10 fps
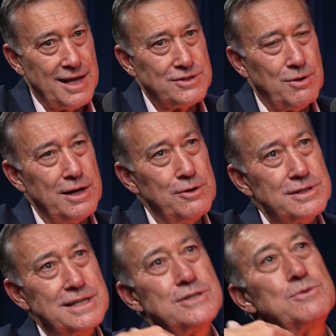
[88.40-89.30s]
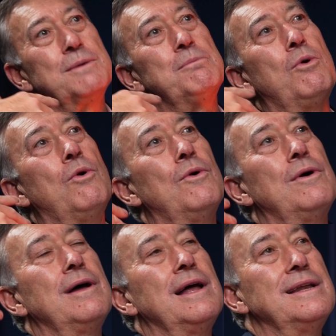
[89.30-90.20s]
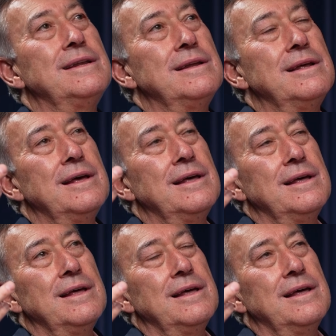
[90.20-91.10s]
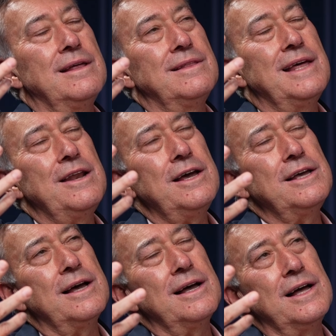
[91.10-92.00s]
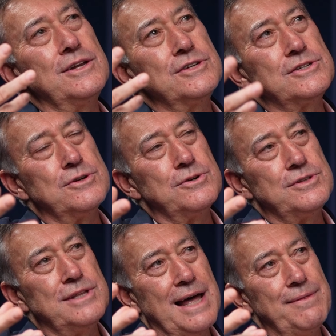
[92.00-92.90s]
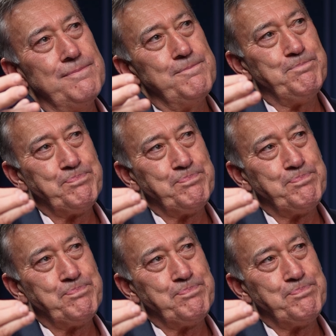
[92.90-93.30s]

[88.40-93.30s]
And so I looked into it more, and then I understood that